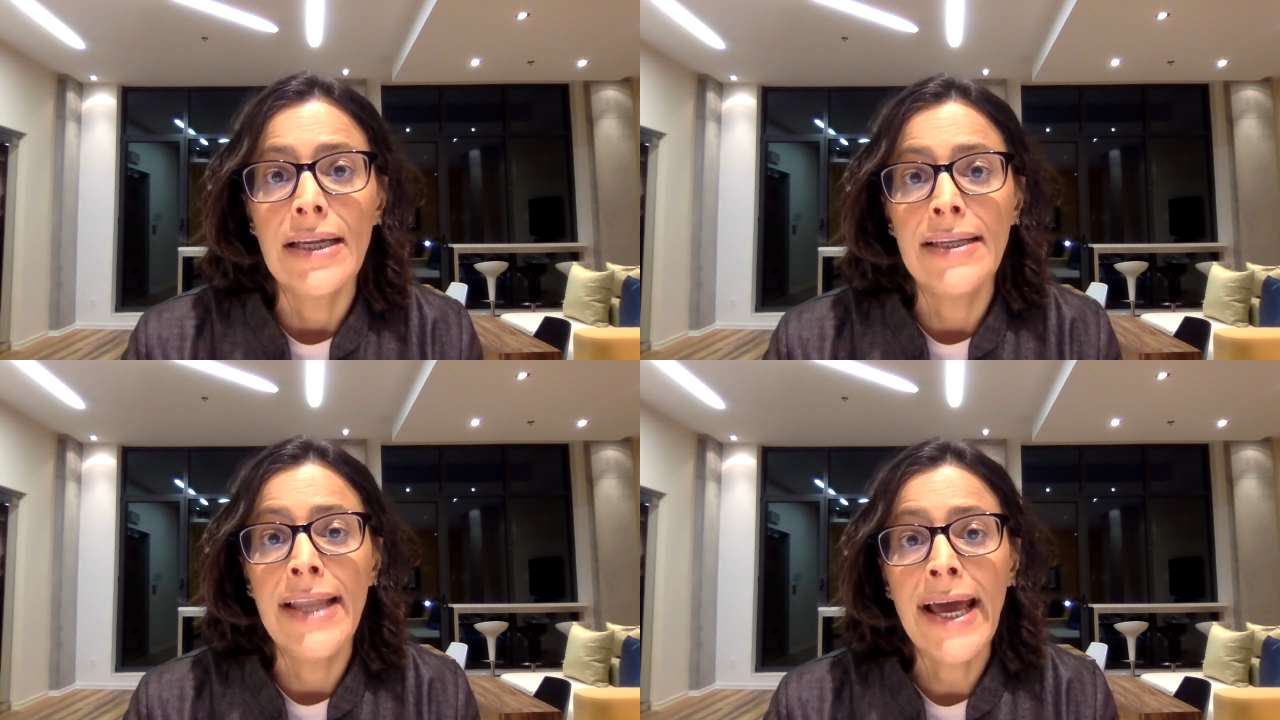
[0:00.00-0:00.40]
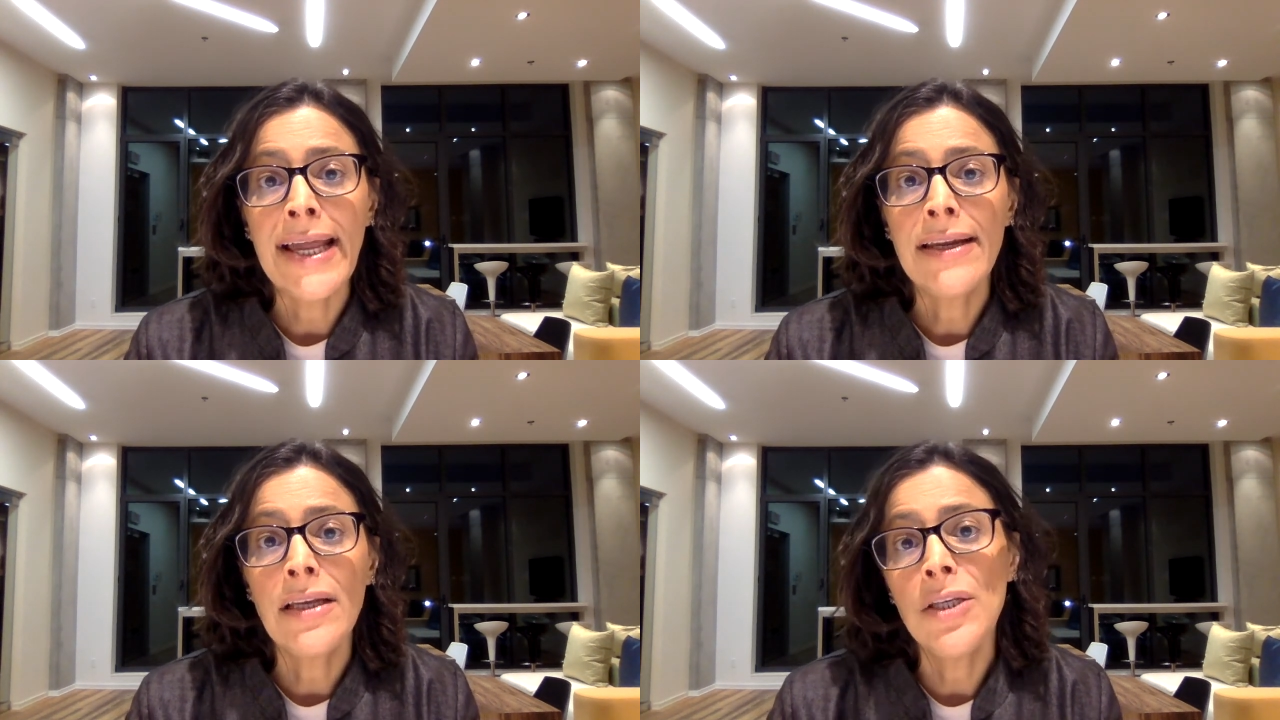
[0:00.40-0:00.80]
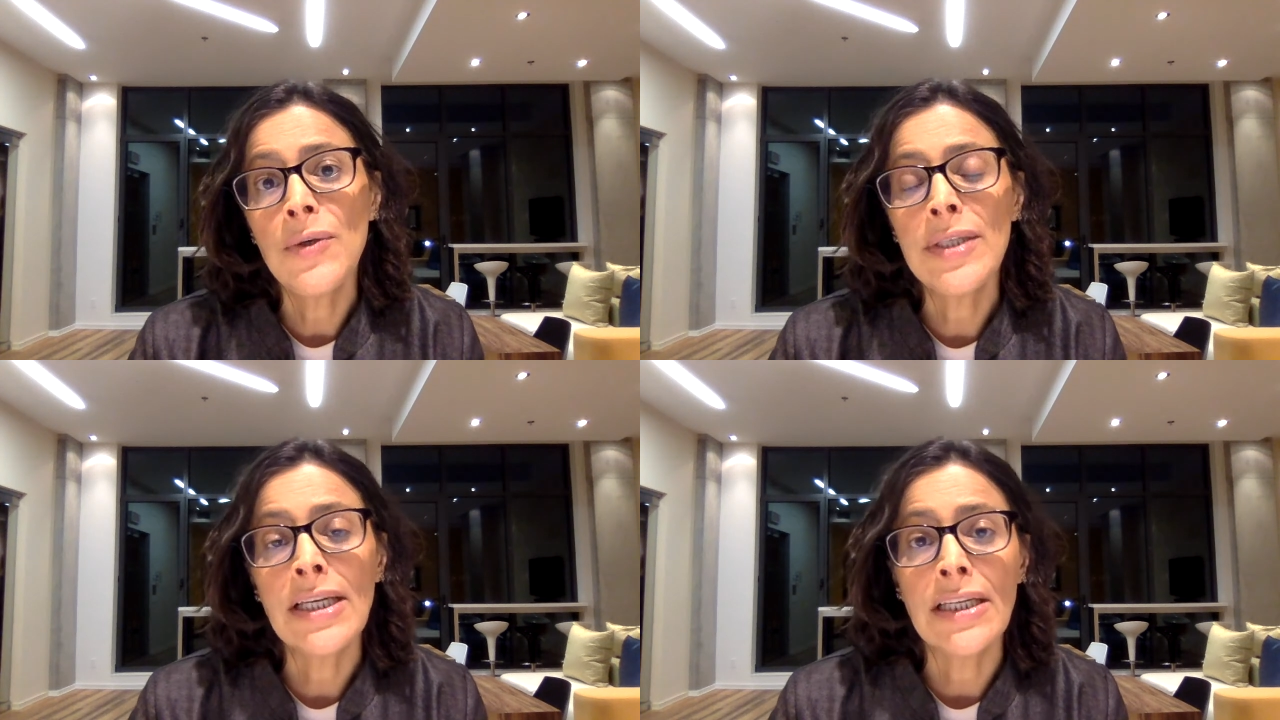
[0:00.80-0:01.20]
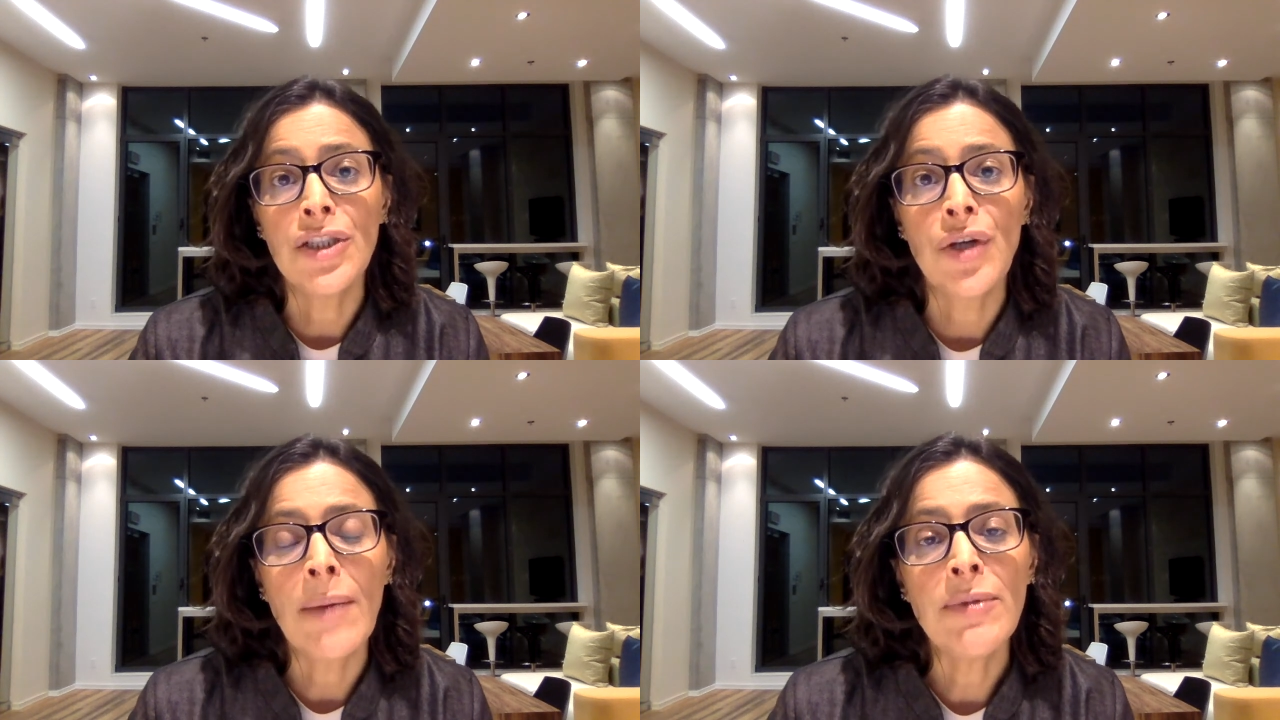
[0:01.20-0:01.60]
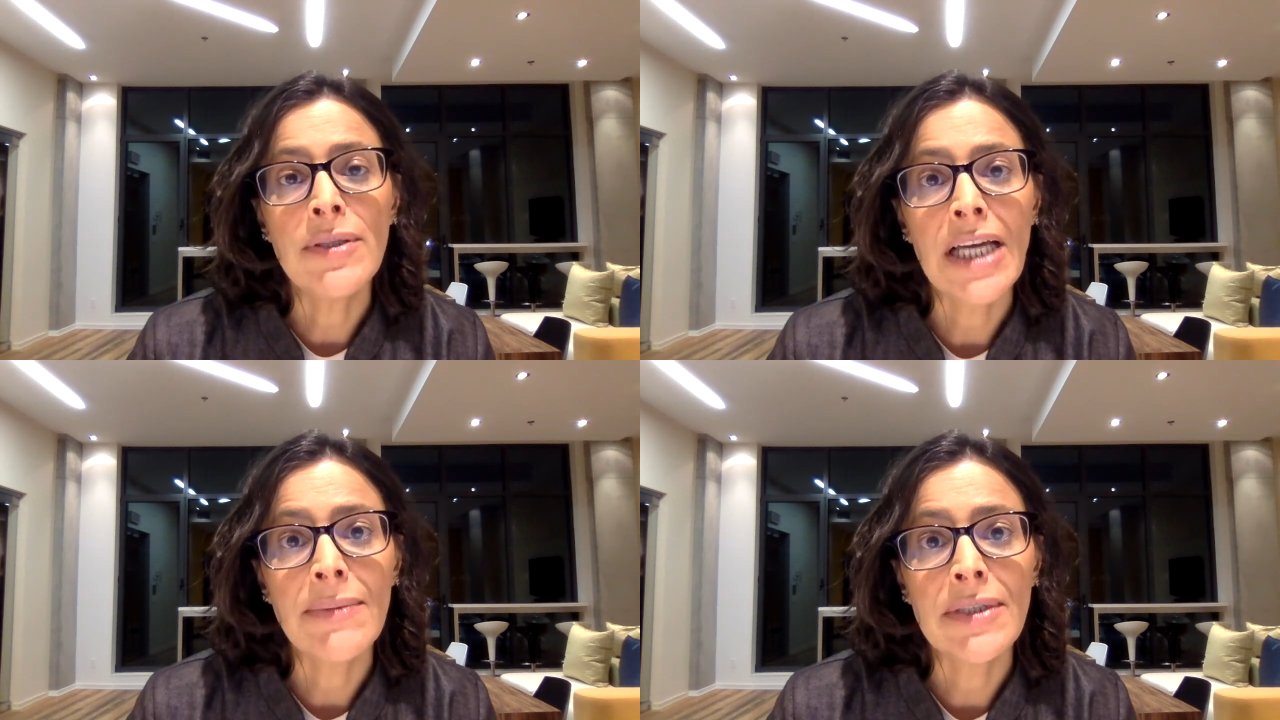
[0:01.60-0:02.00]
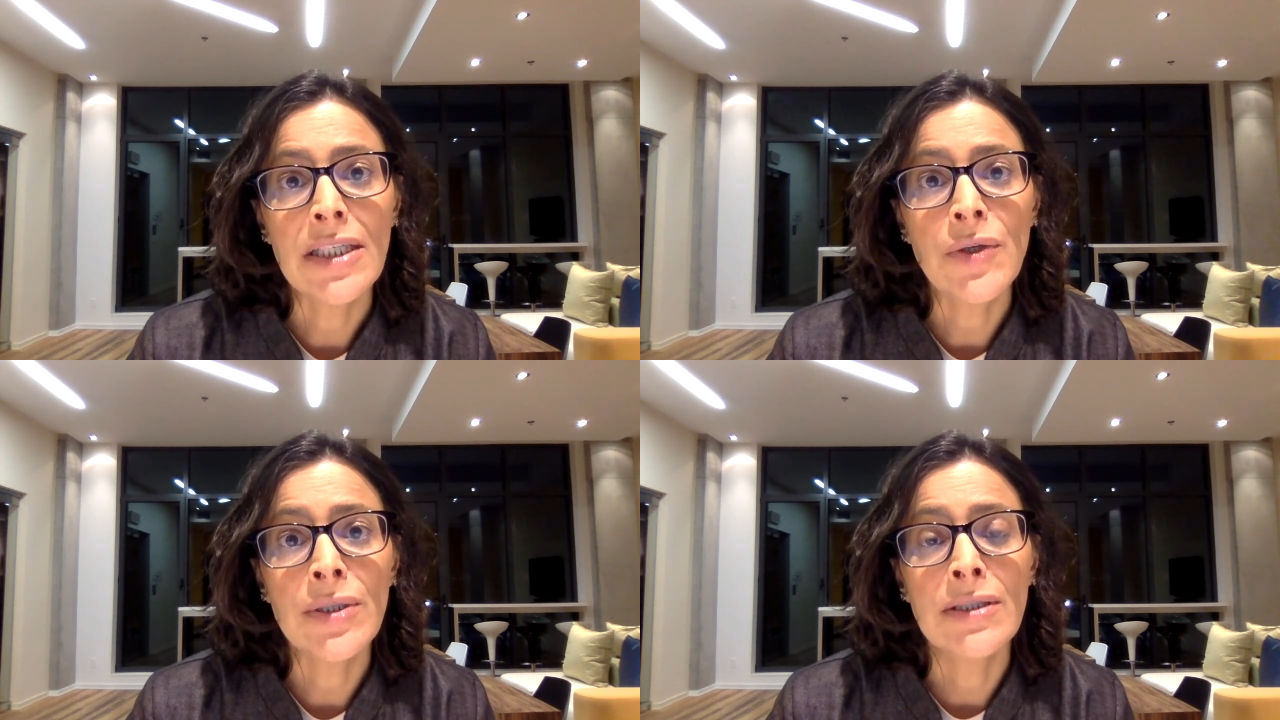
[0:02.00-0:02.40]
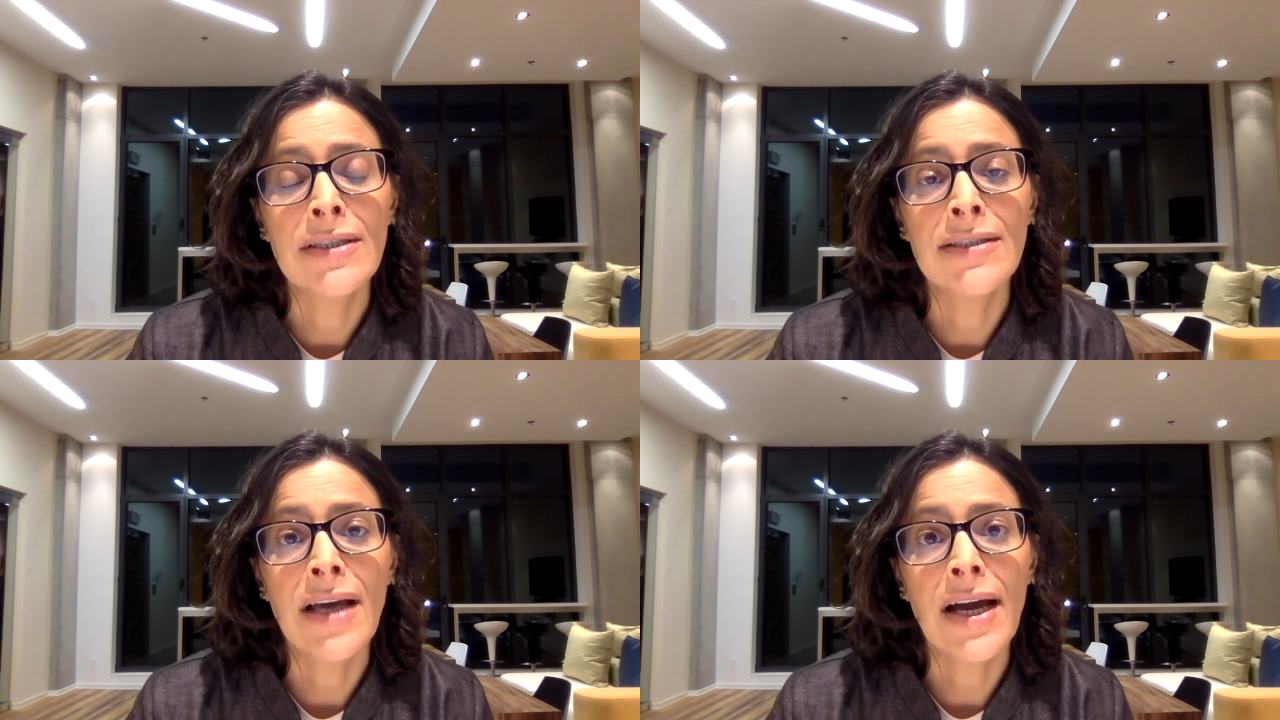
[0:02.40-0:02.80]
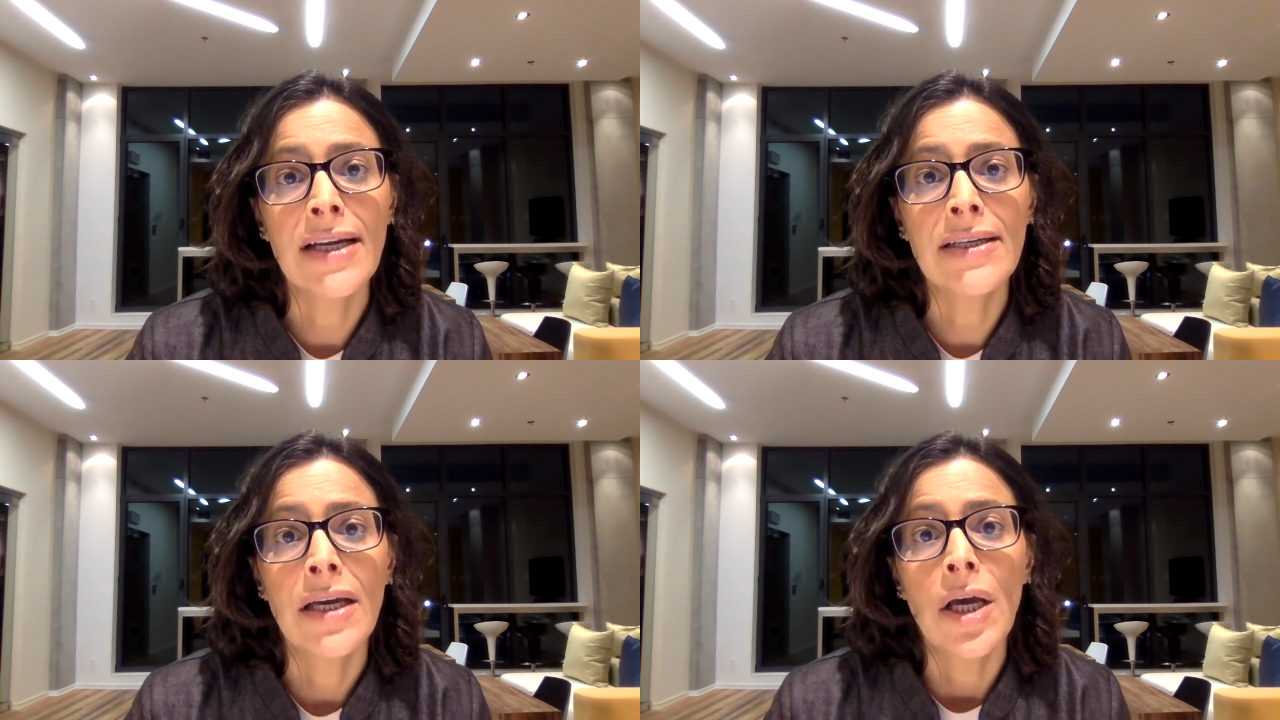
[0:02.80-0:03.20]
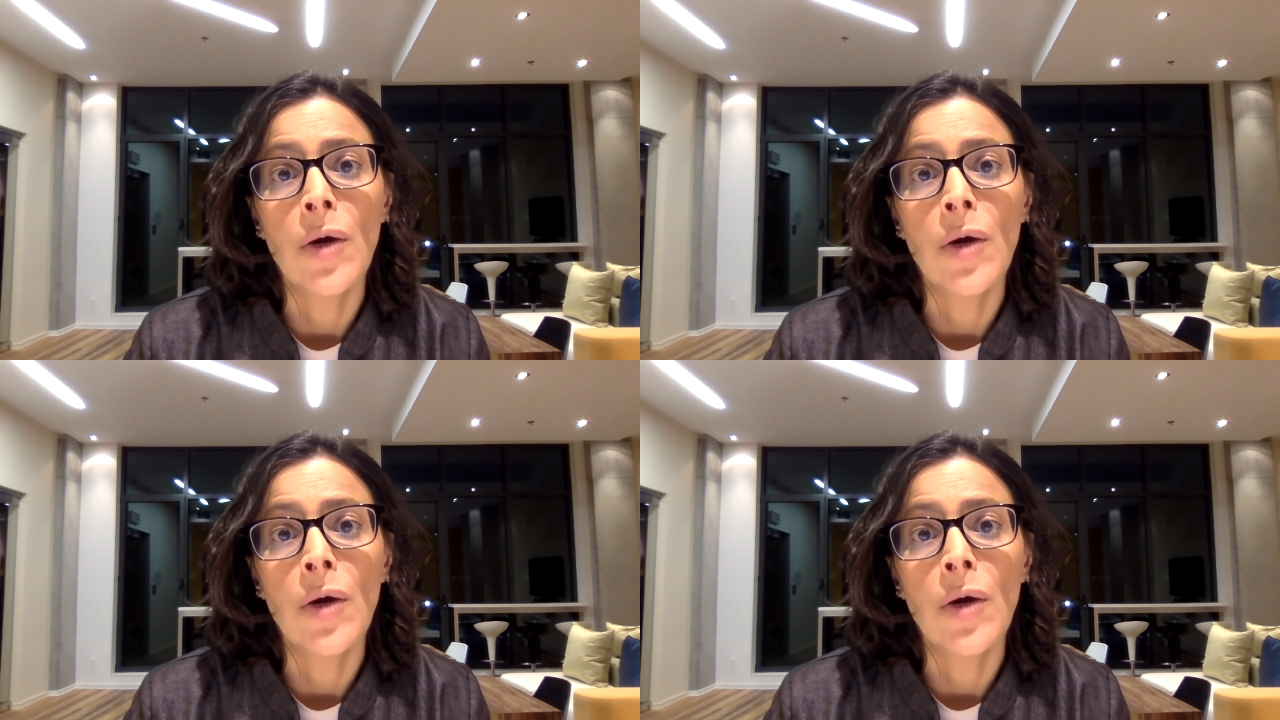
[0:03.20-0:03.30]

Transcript: Then, using an interrupted time series design,